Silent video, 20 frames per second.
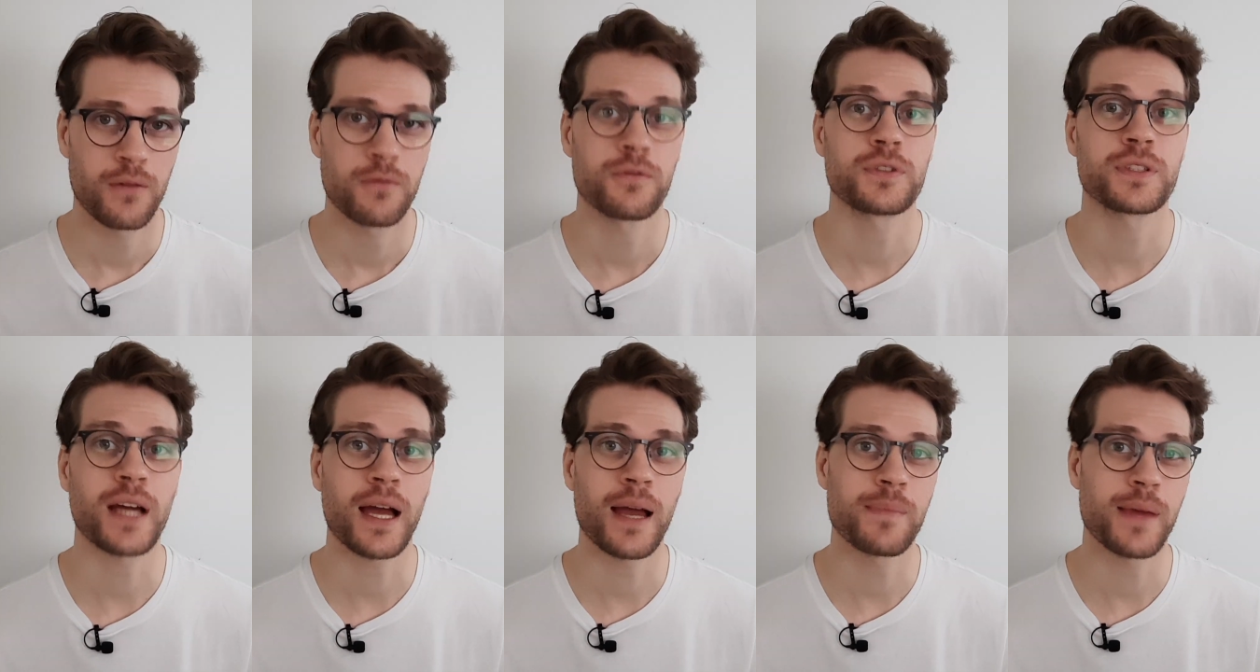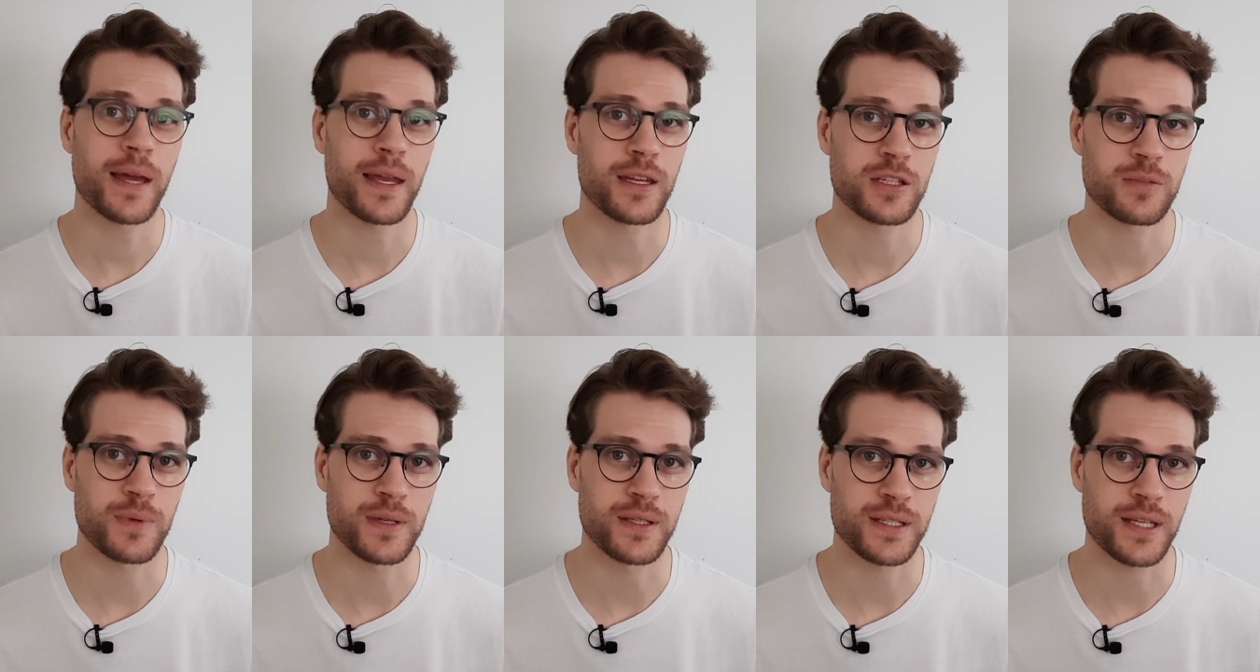For time
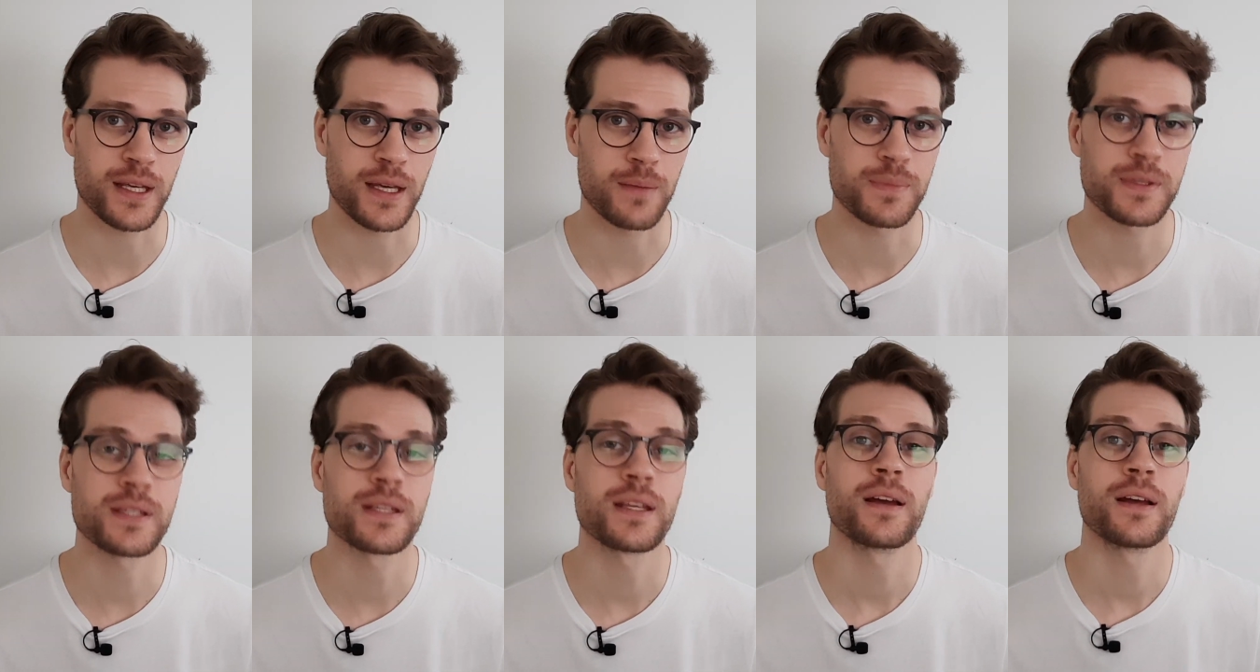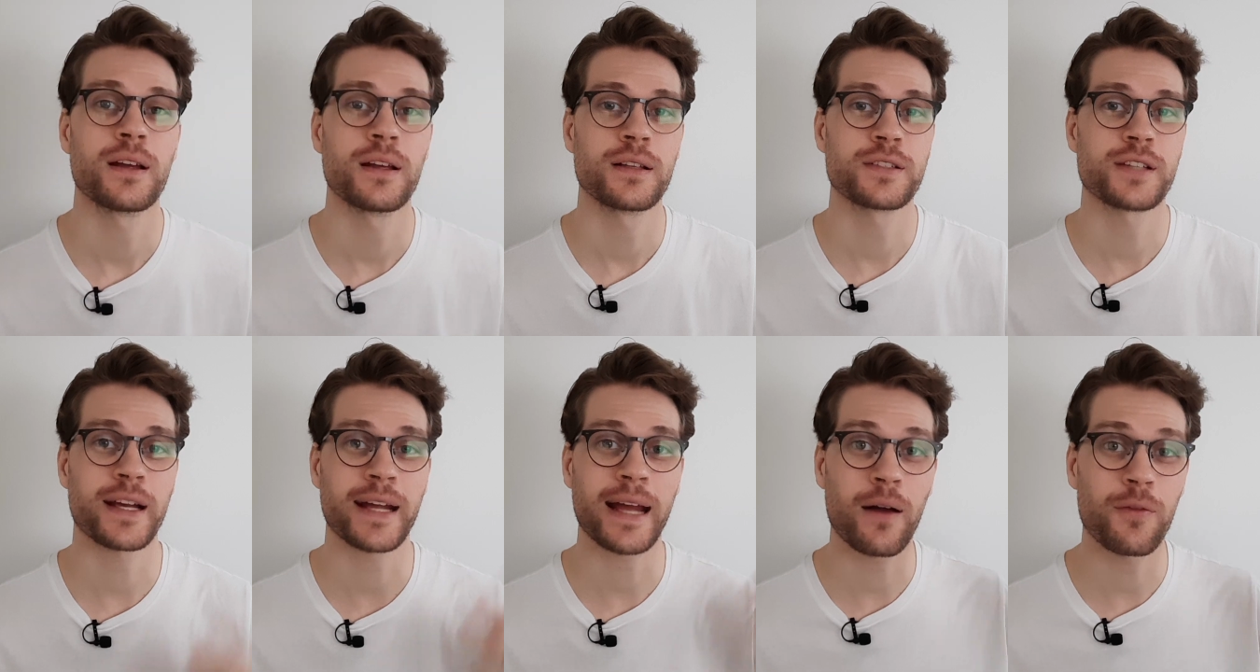management tips,
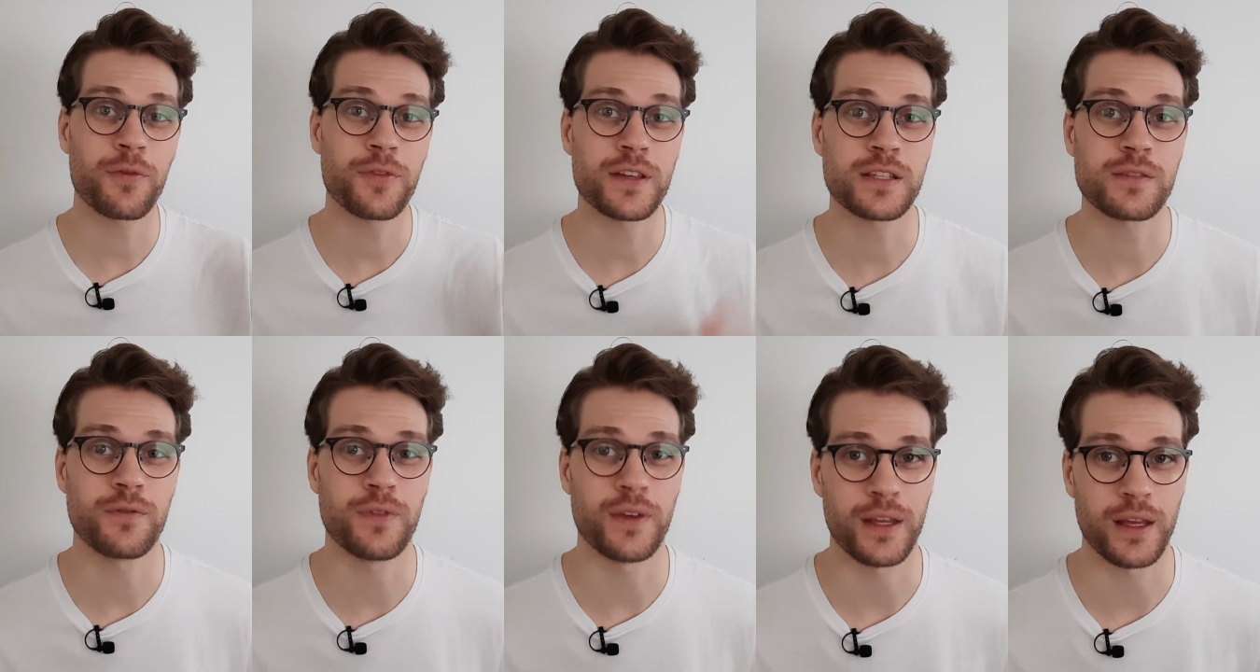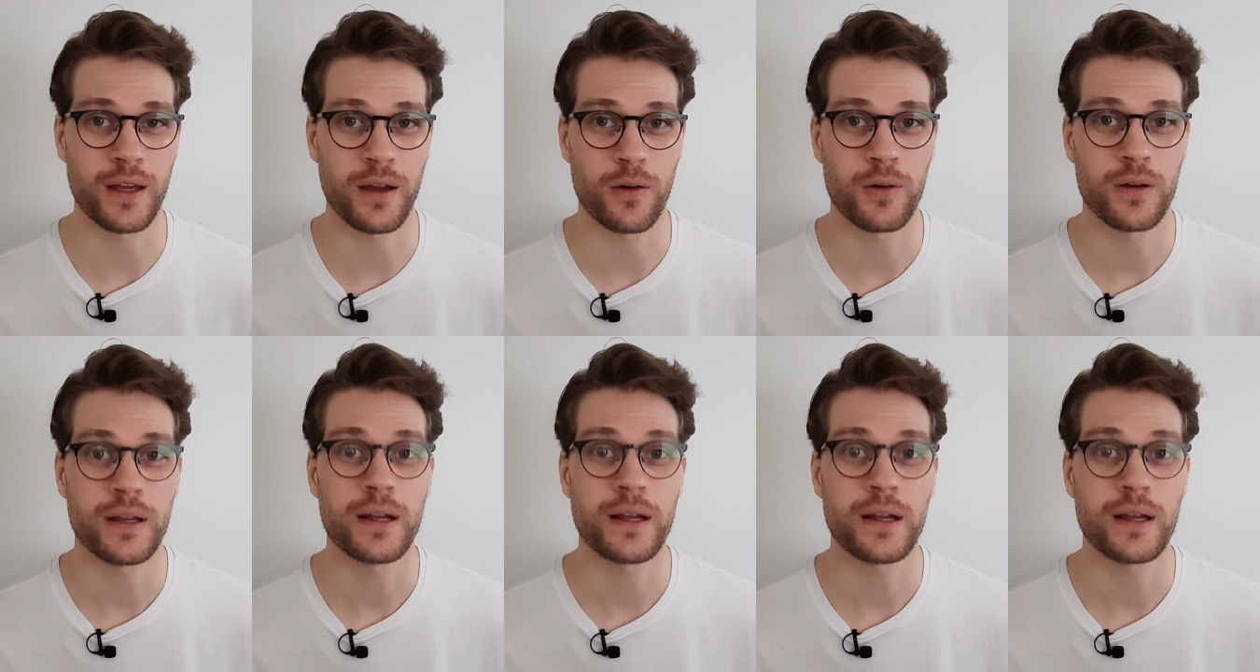check out this video.